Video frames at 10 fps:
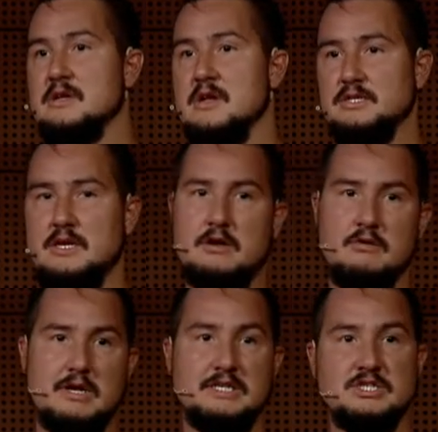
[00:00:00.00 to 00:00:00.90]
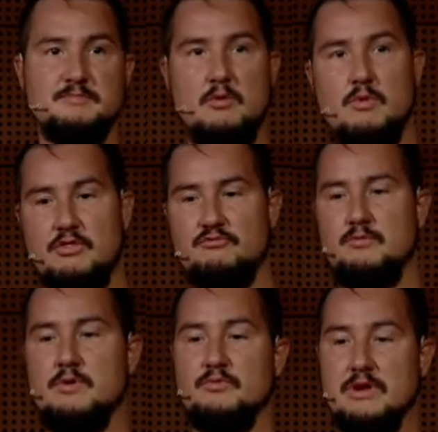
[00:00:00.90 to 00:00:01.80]
and say, like, look, let's just make one thread,
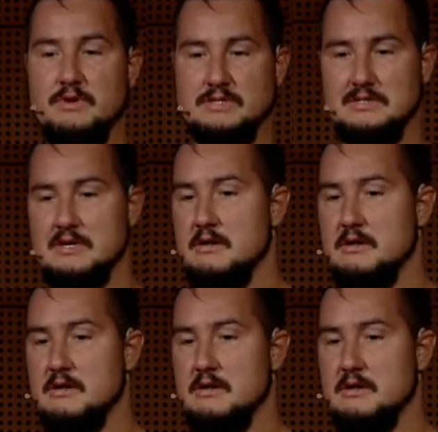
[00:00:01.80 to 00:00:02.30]
one request.